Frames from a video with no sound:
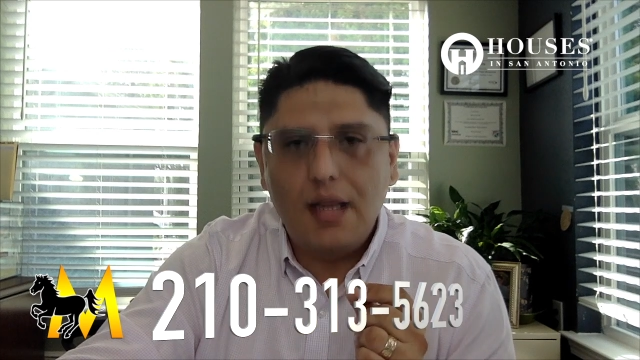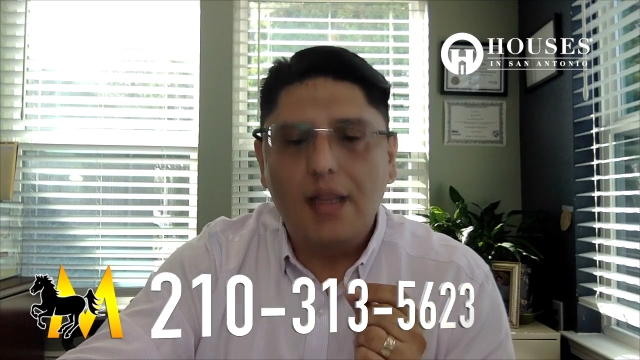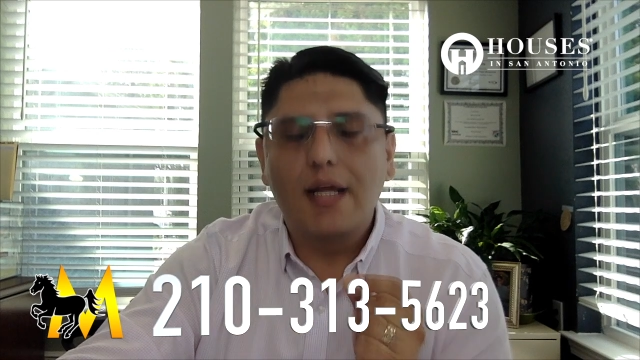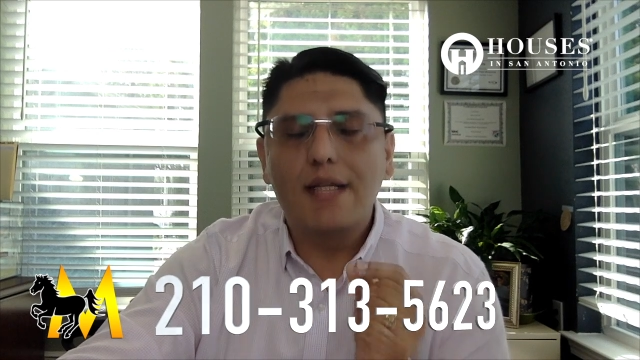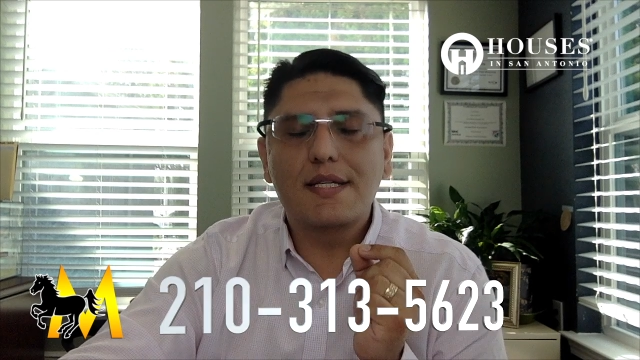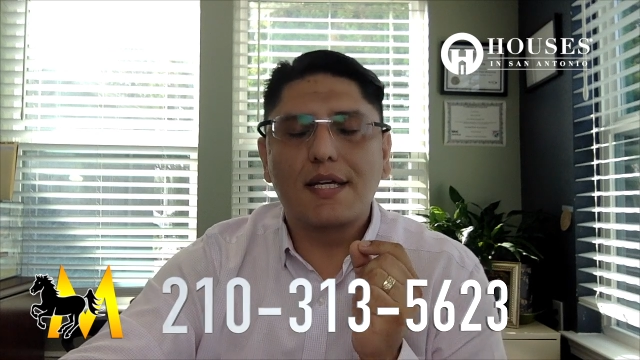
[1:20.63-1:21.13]

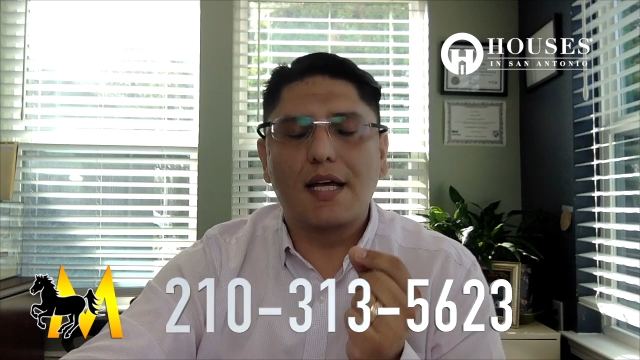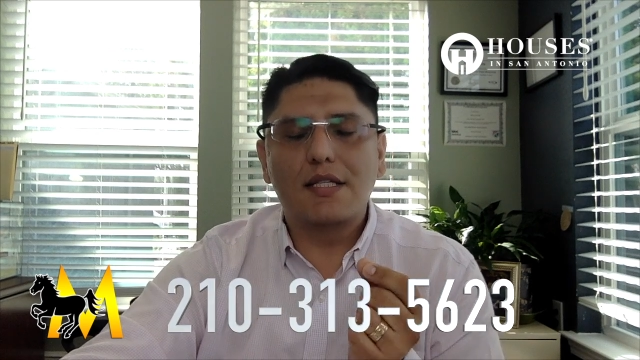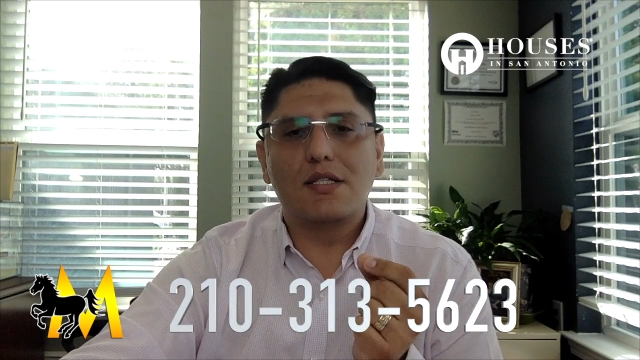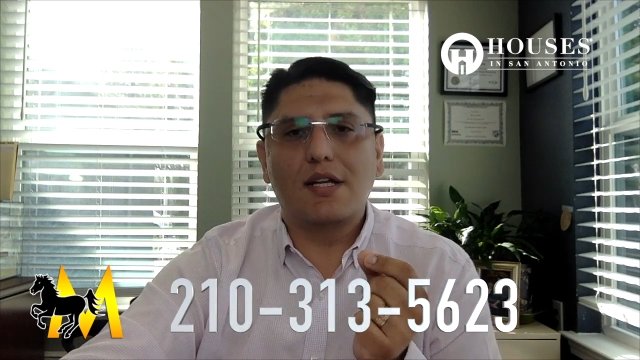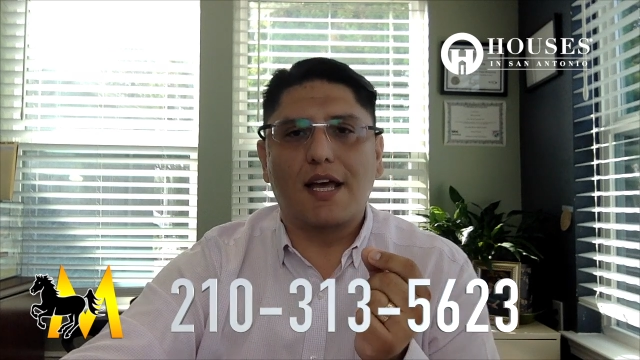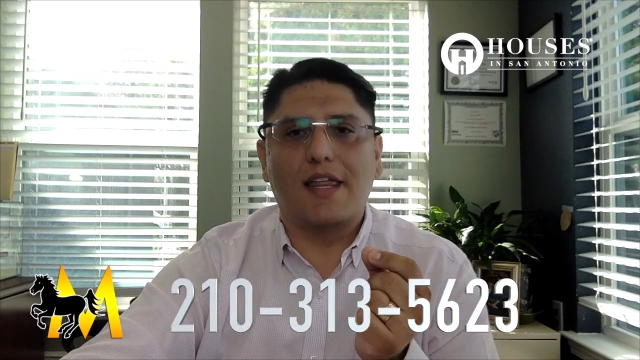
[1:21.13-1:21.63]
Let's
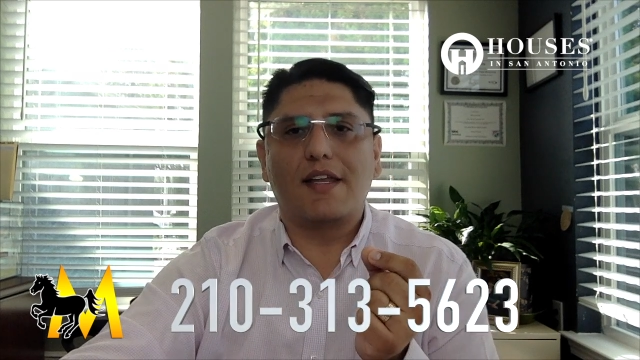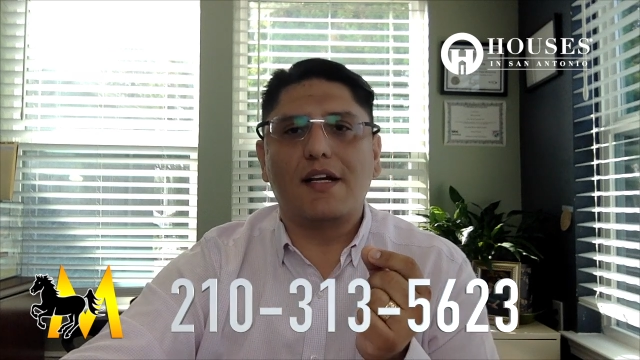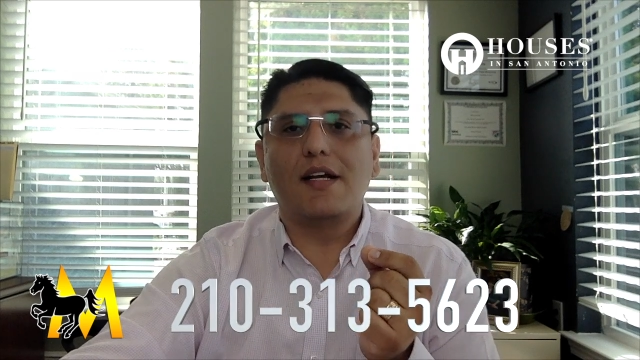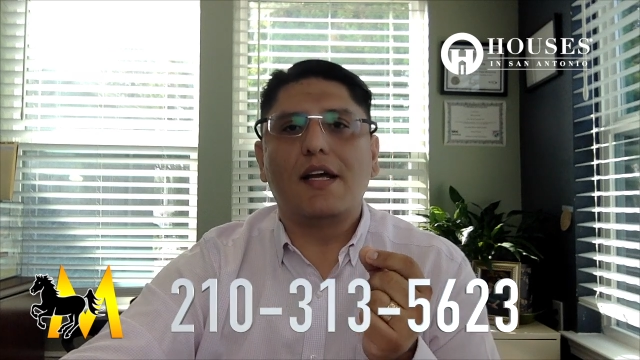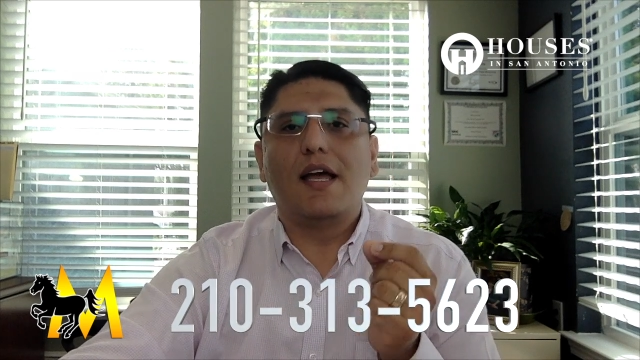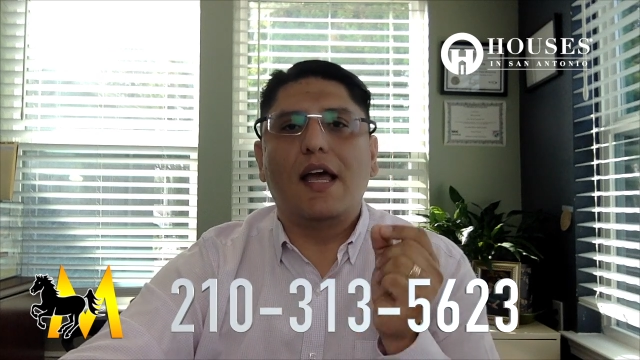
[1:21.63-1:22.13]
get
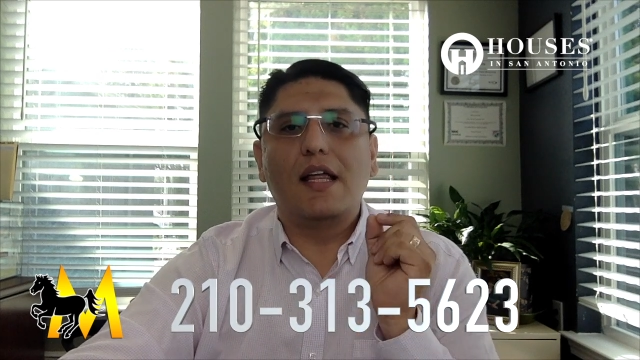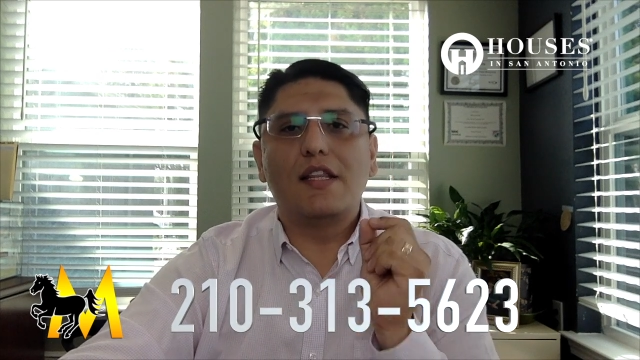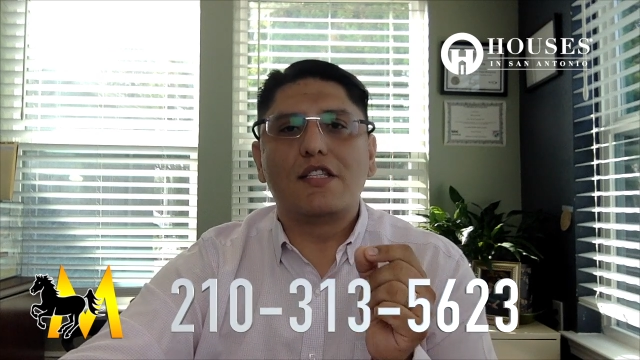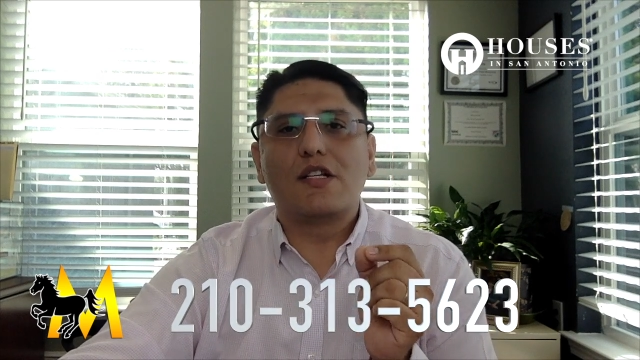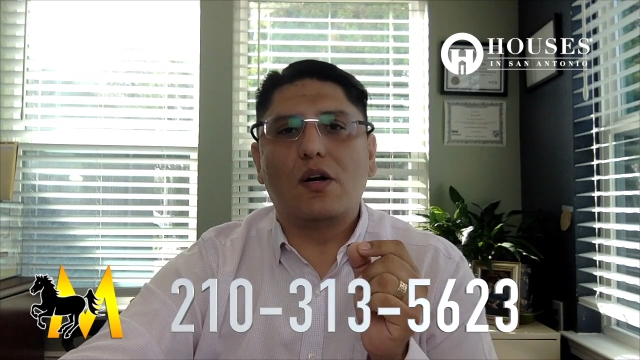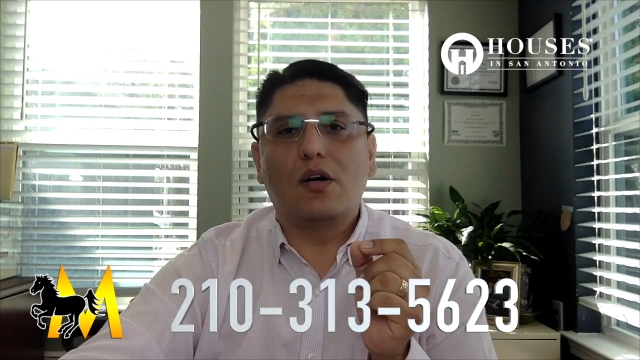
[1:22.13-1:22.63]
together and
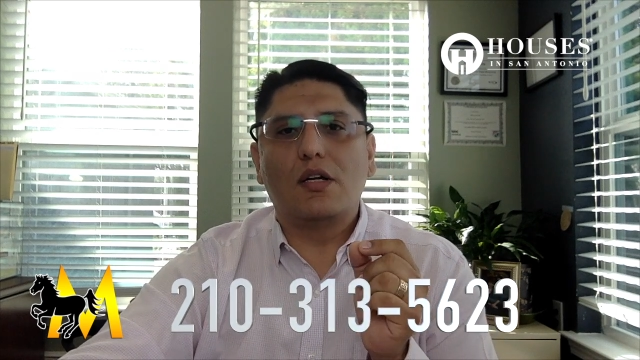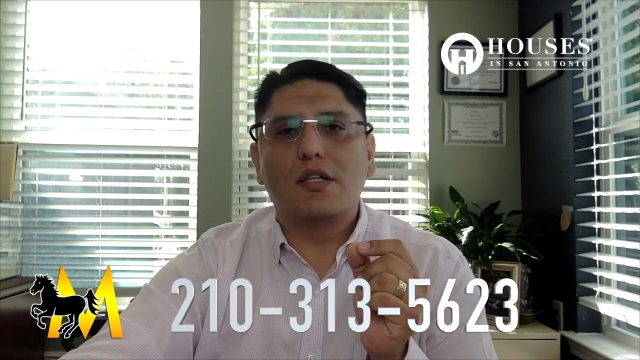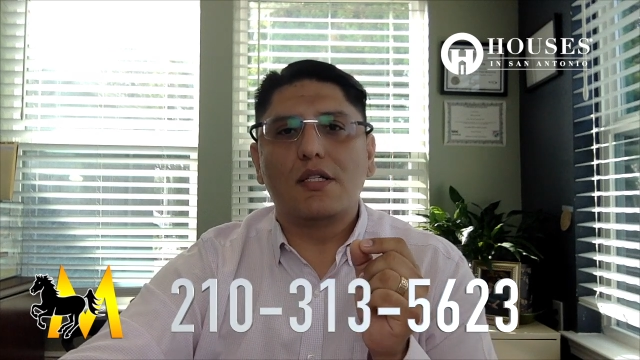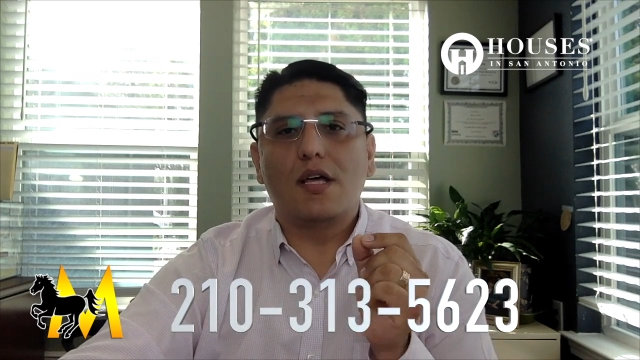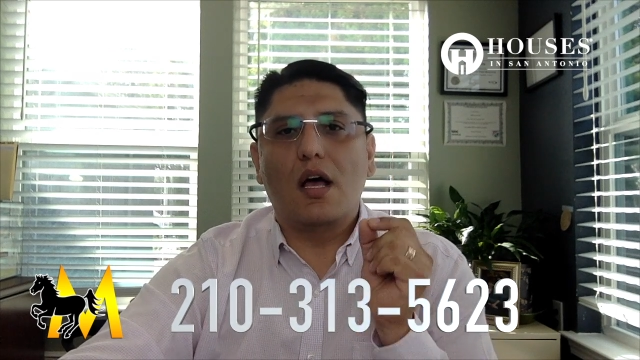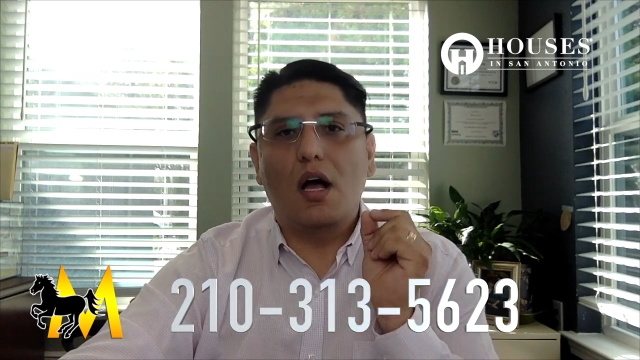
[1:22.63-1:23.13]

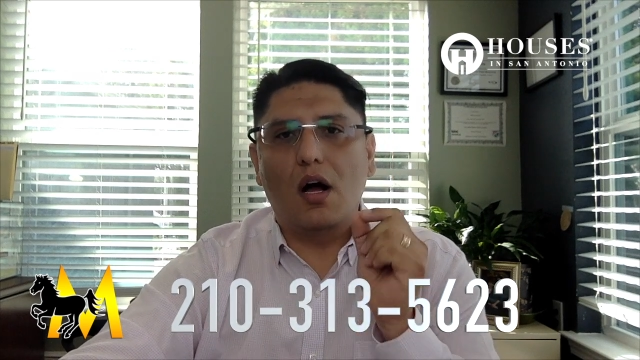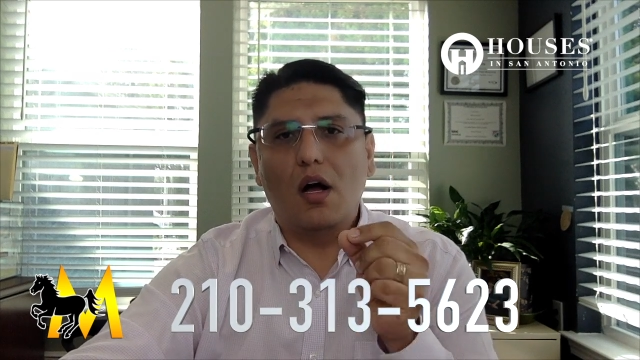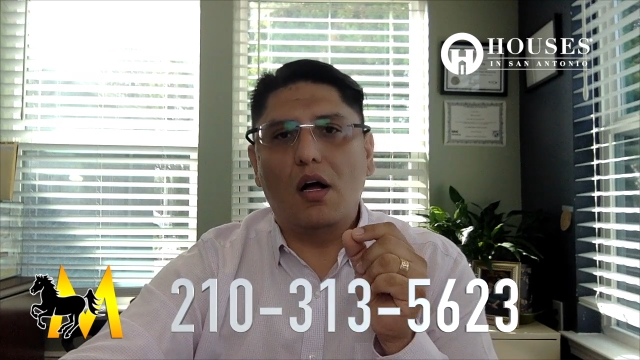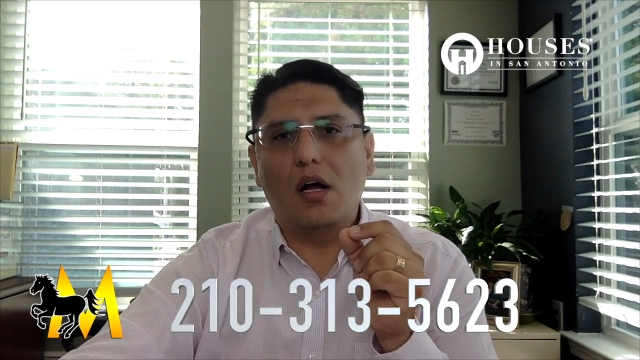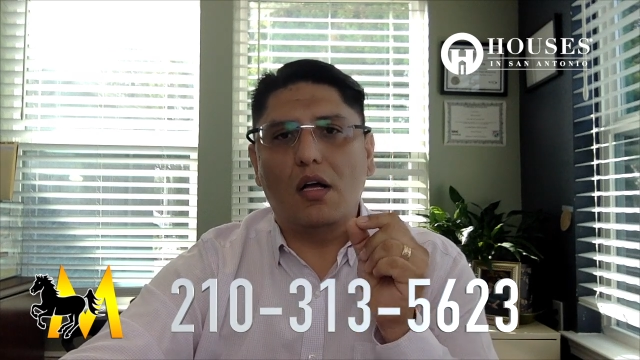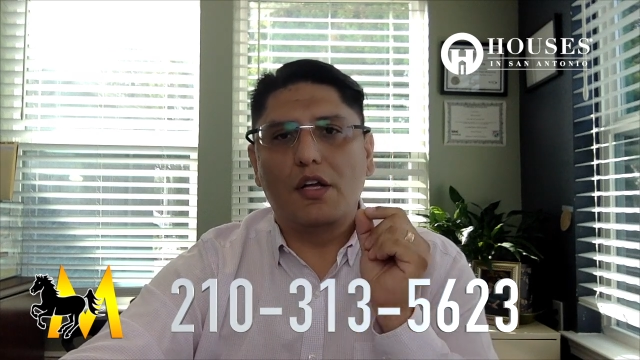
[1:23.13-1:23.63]
discuss
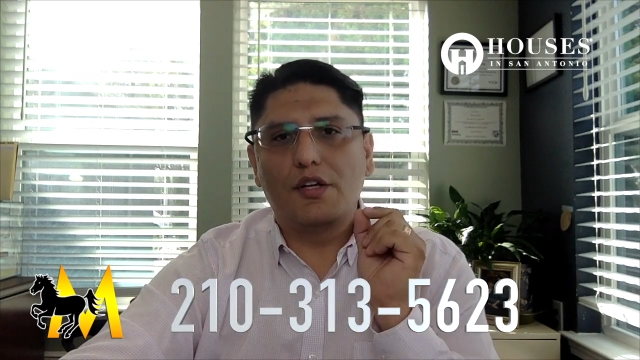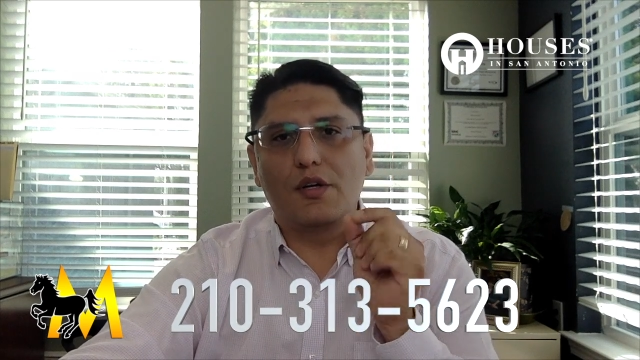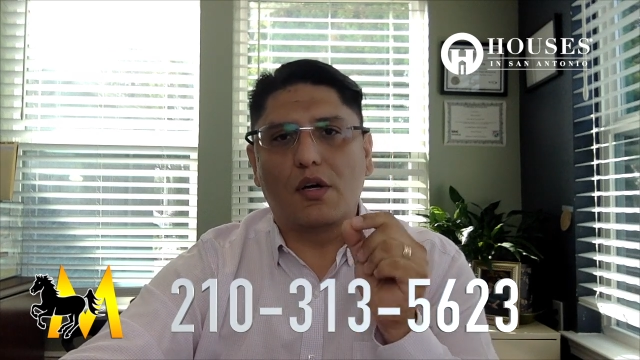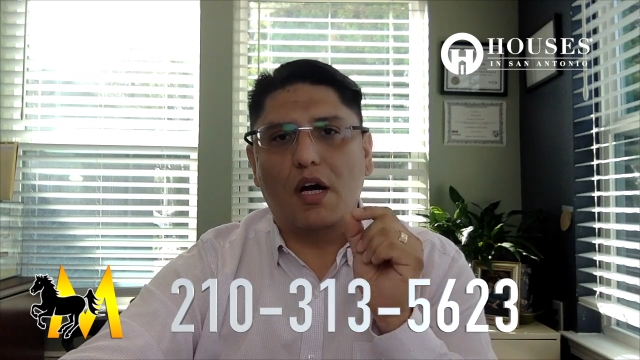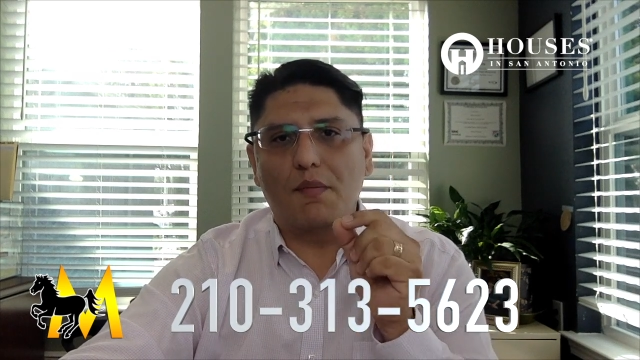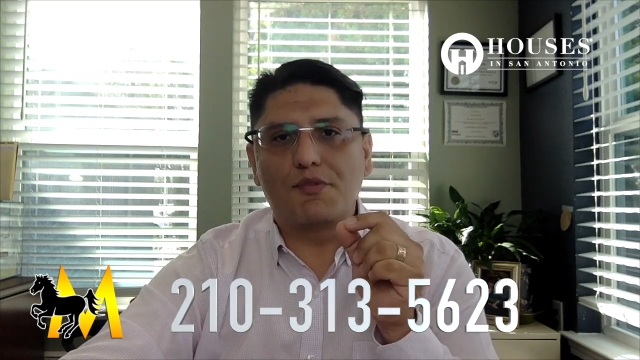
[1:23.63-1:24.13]
all
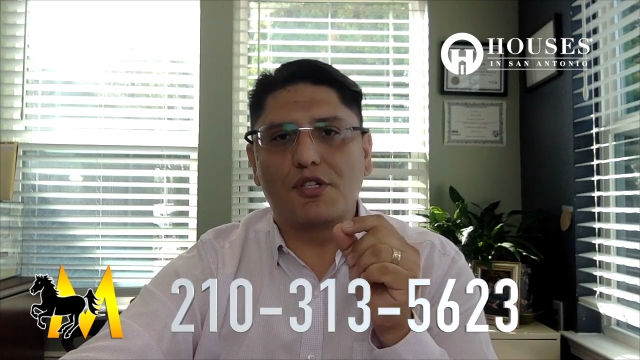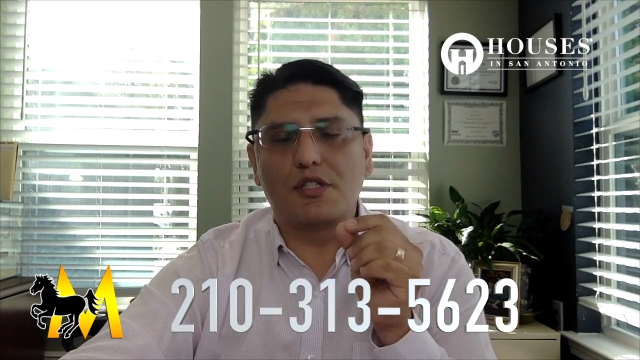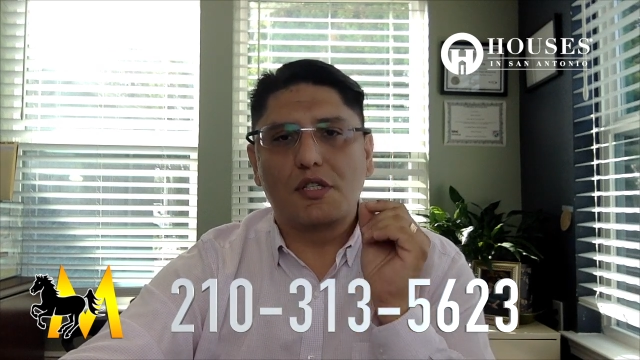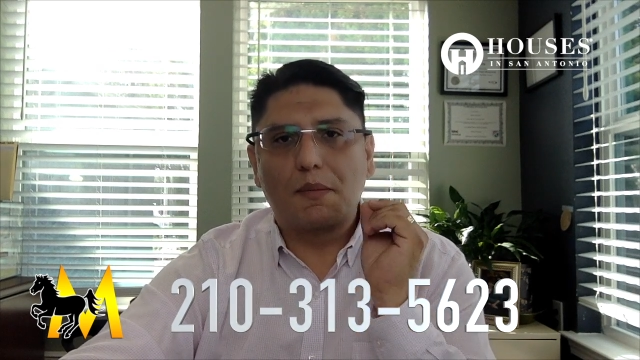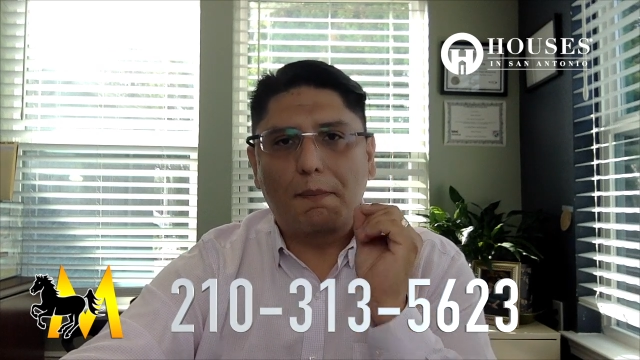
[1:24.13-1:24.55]
your options.